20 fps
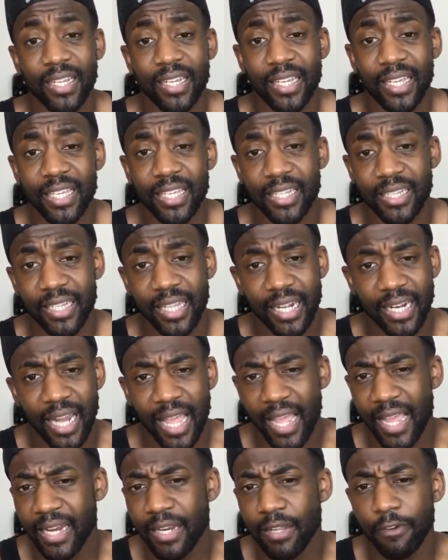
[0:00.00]
like
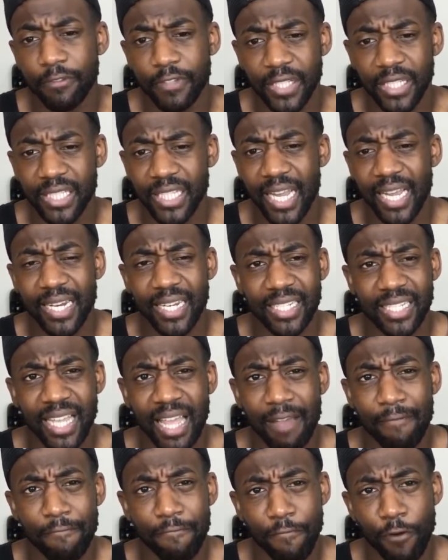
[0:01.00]
any of these signings
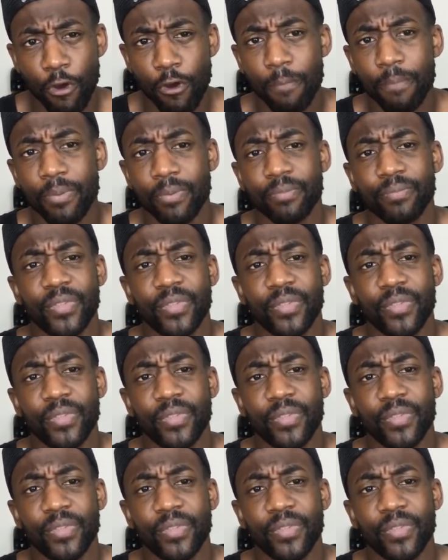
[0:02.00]
can flop.